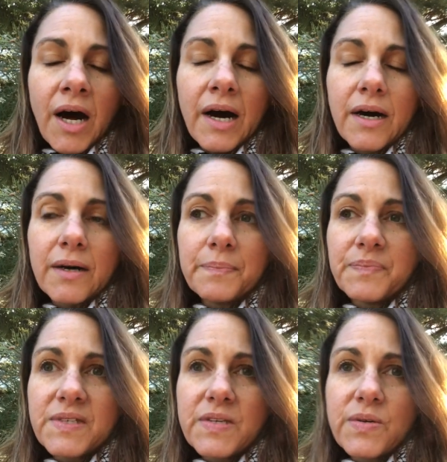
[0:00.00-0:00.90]

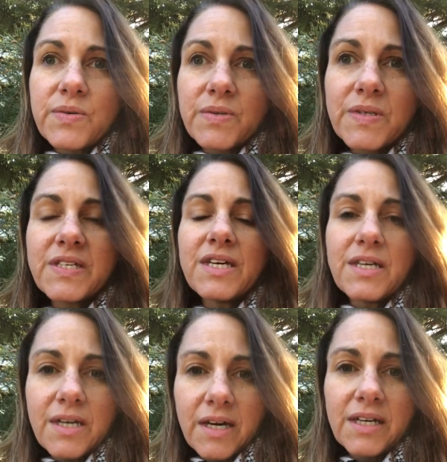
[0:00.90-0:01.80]
um, to
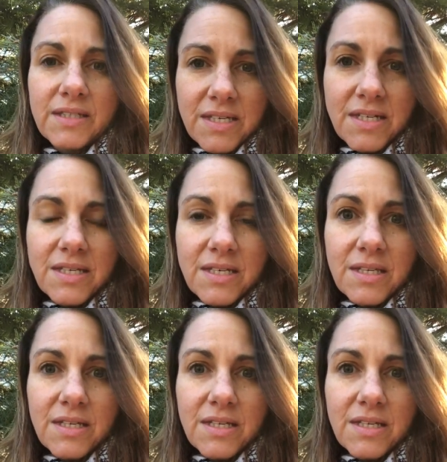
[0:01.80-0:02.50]
see a consistency